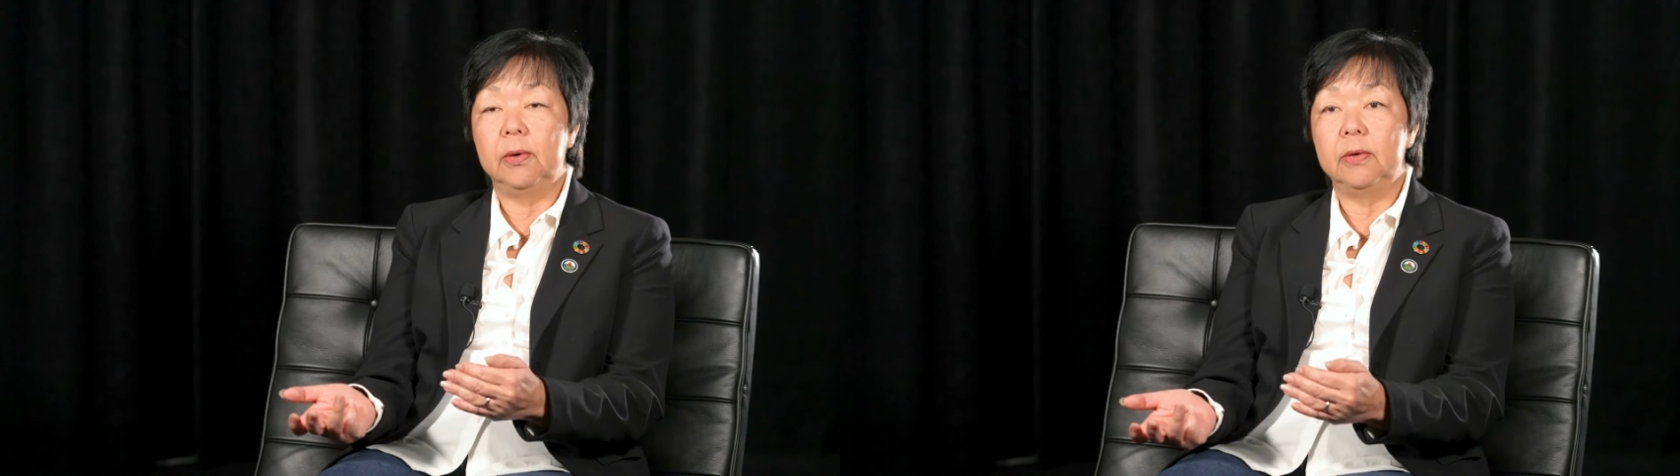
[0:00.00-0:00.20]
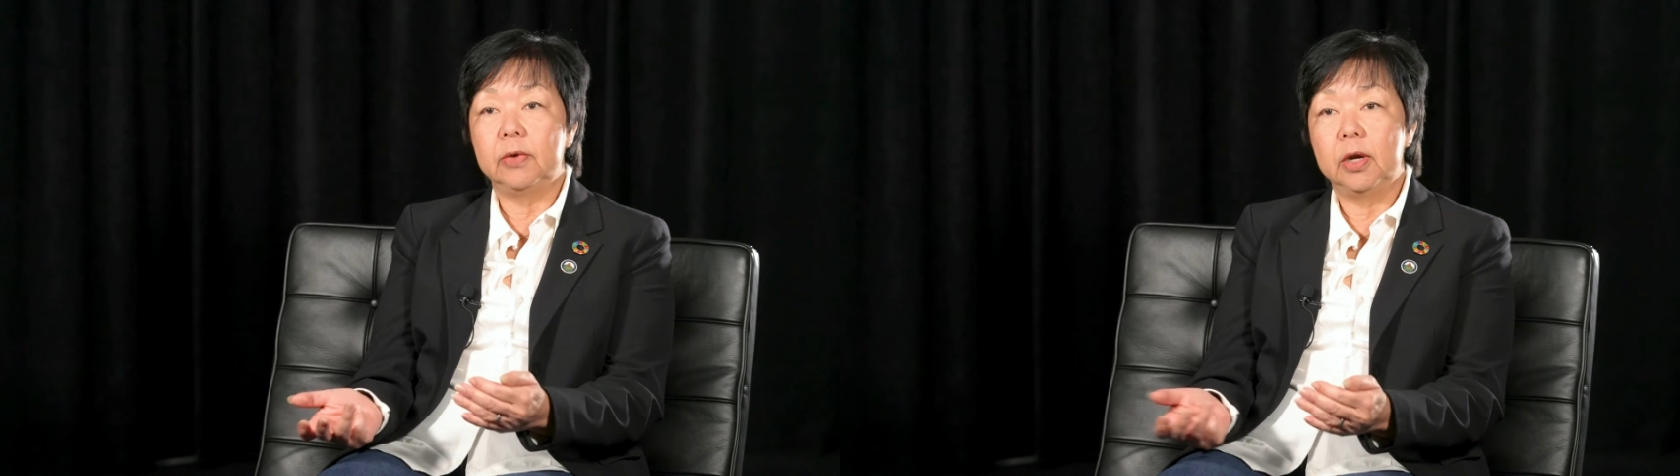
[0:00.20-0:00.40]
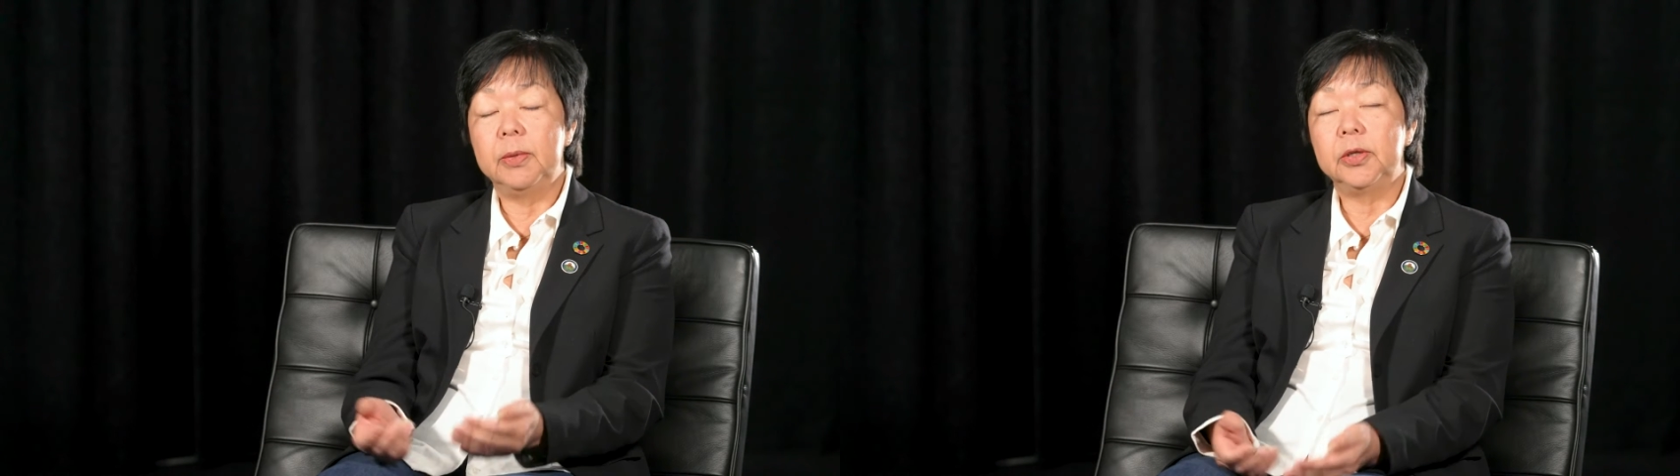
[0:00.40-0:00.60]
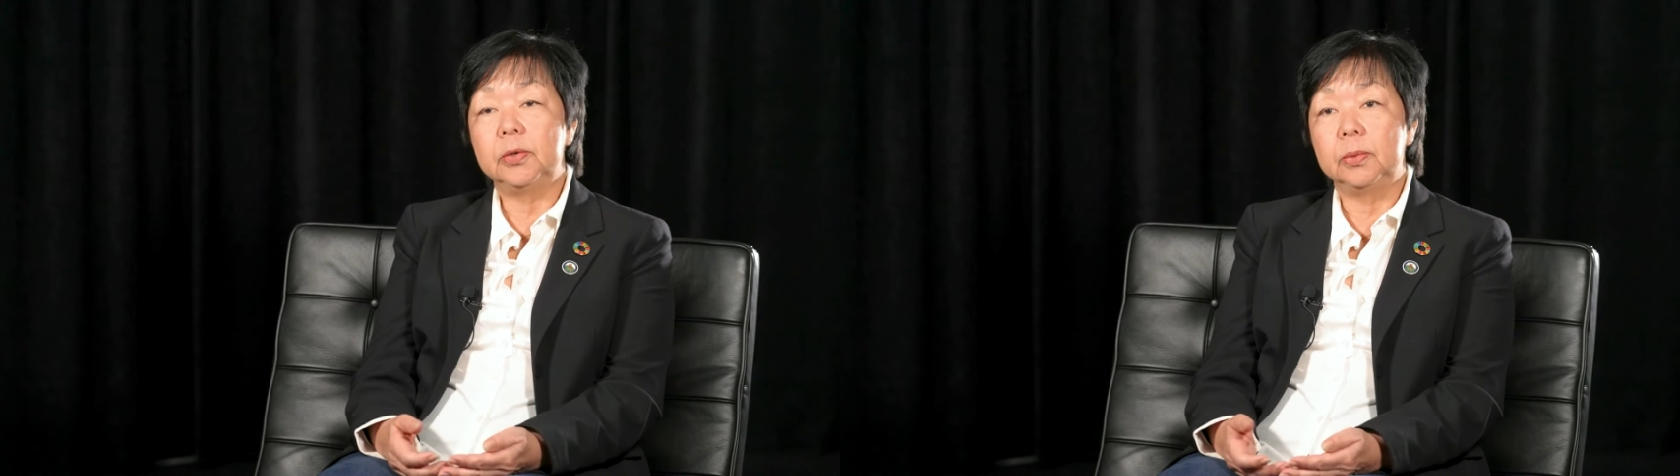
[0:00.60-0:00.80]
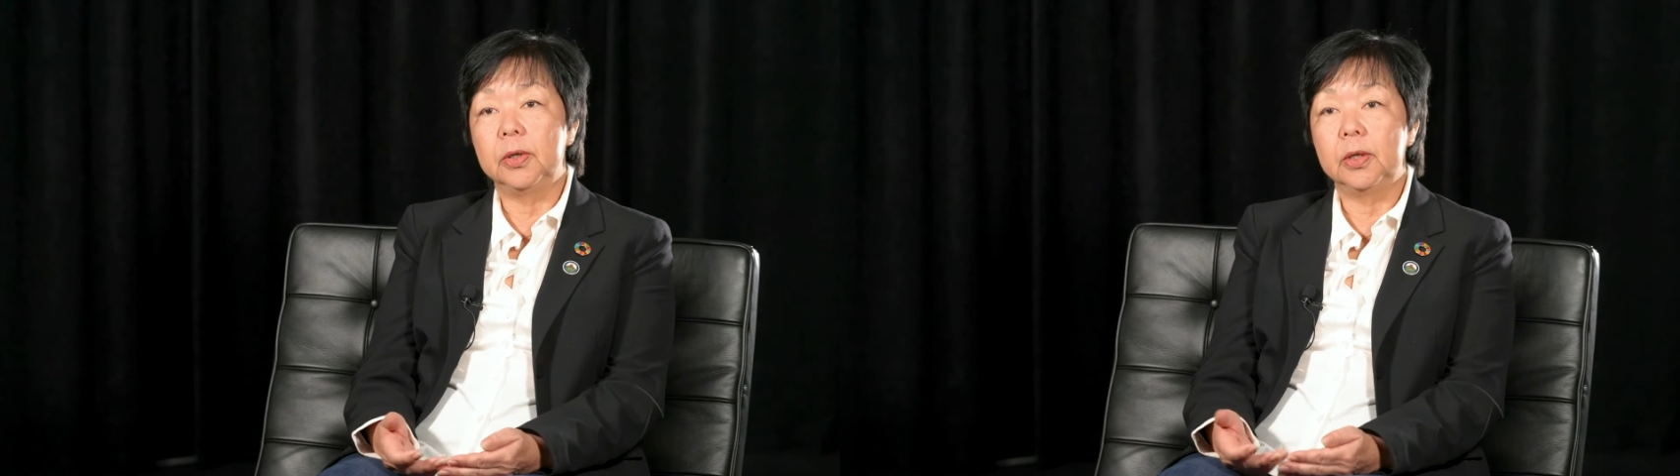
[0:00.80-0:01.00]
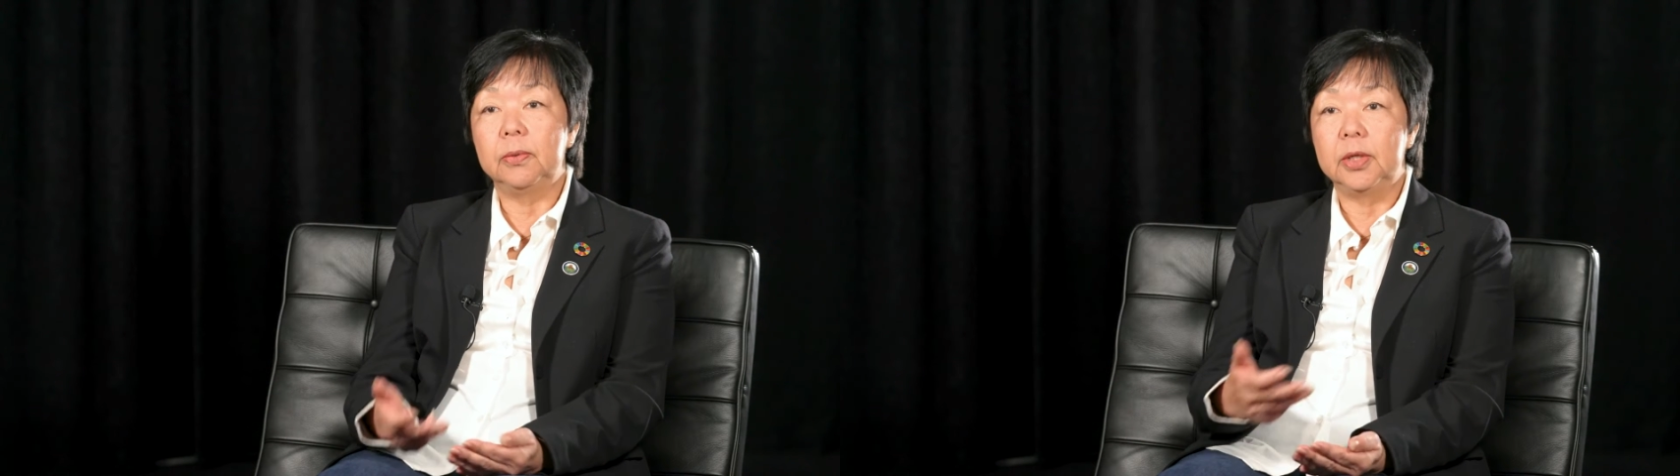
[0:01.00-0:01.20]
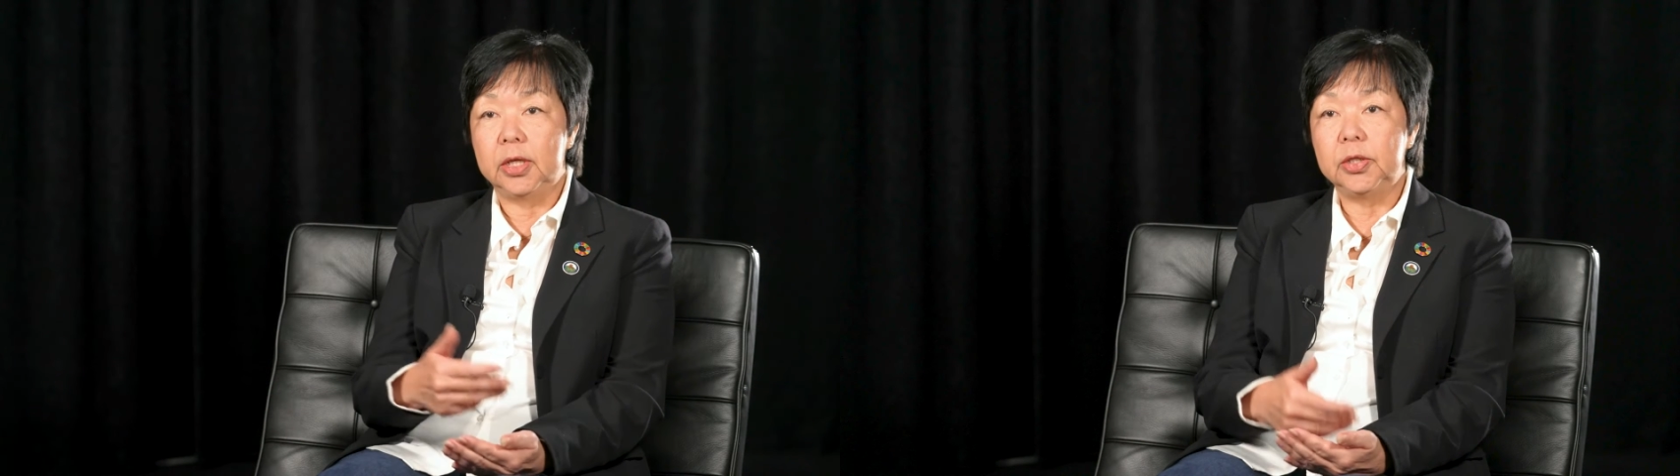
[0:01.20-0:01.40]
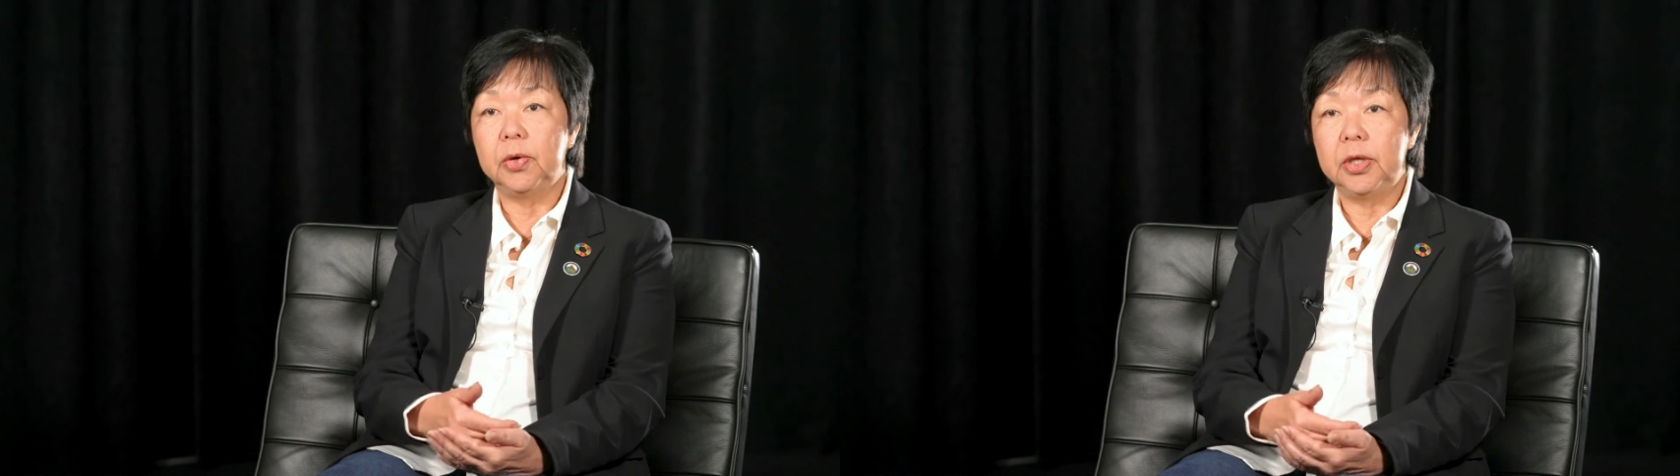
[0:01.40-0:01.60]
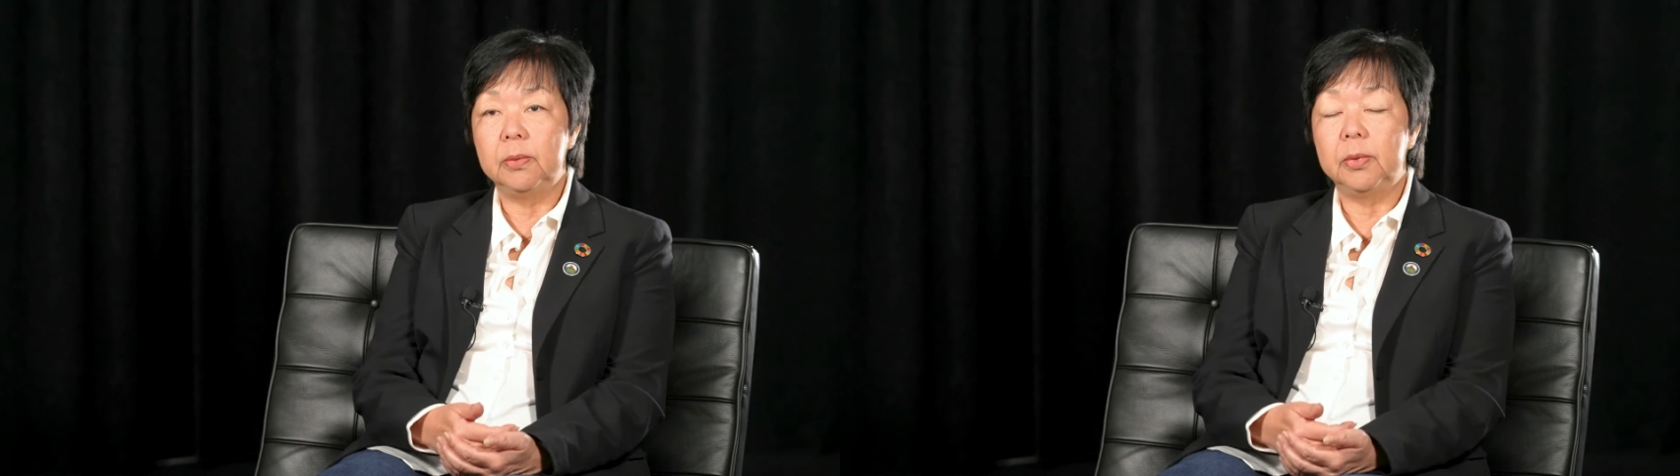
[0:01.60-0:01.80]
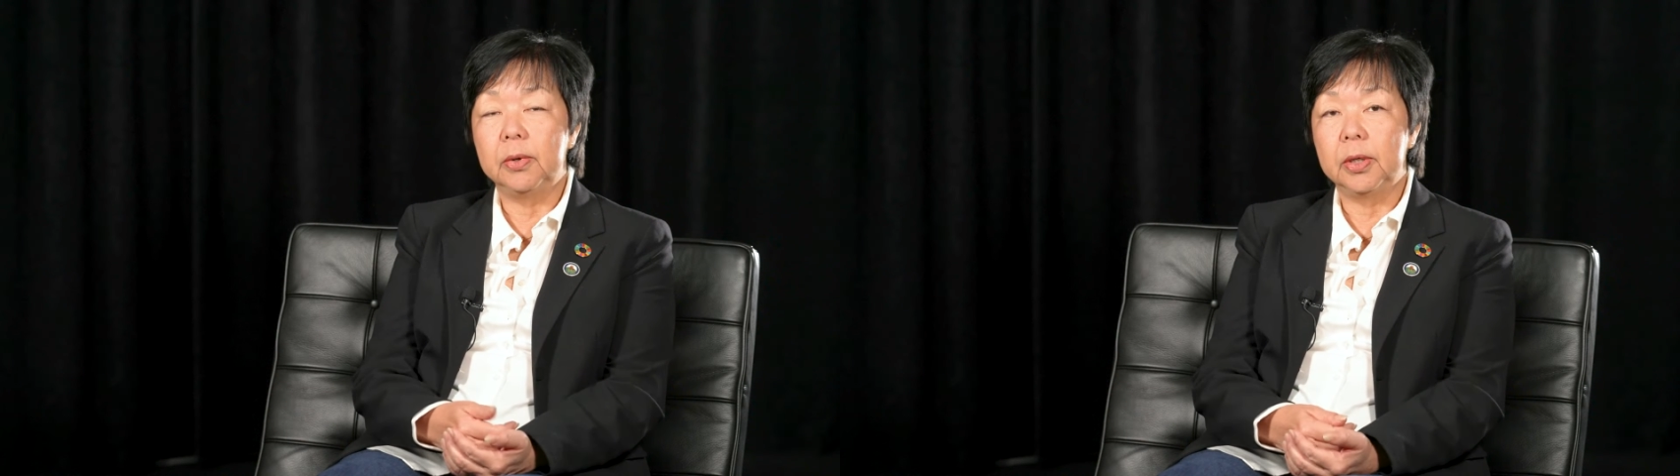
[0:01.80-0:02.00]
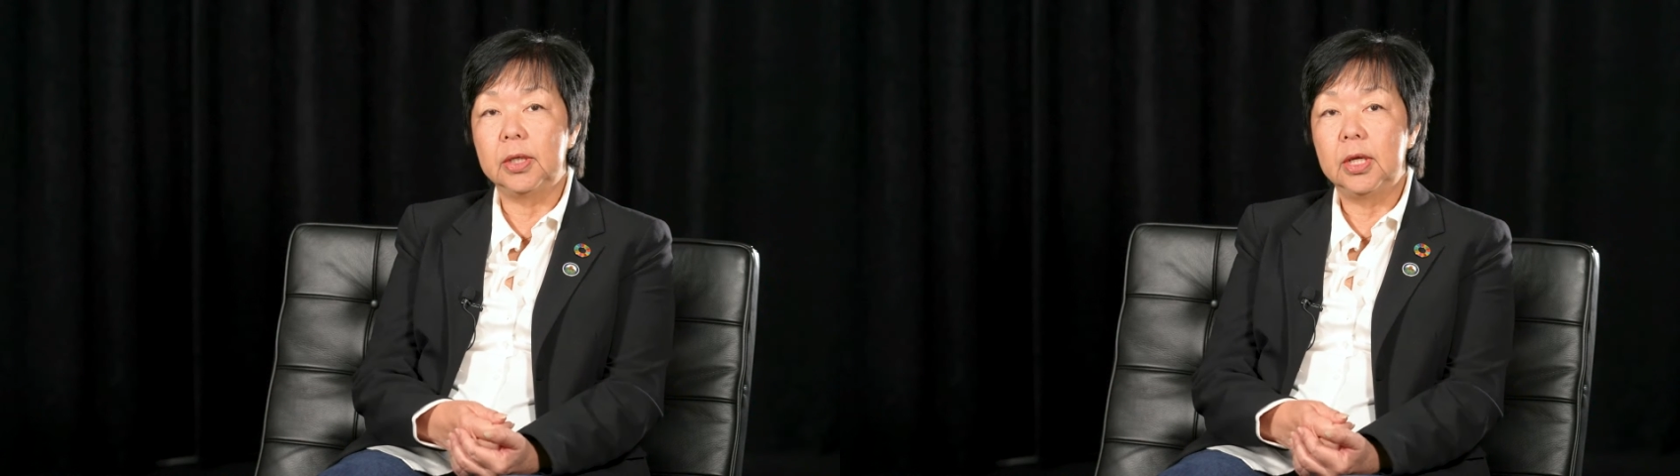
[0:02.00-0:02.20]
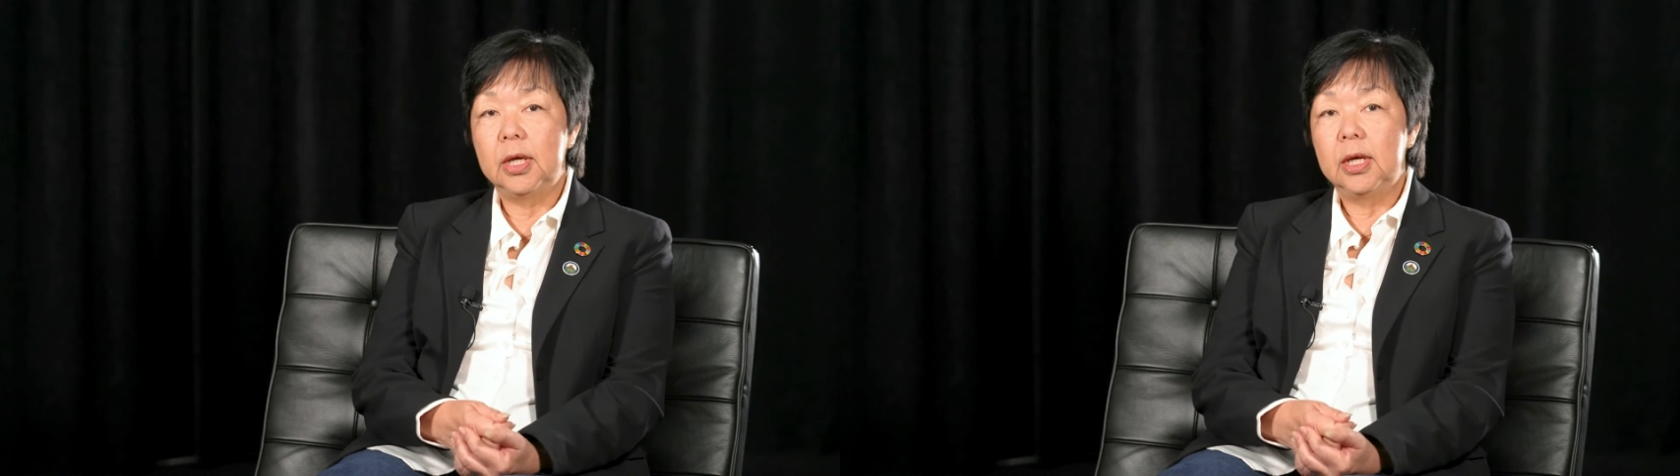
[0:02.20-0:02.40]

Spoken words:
or environmental work when they join the board.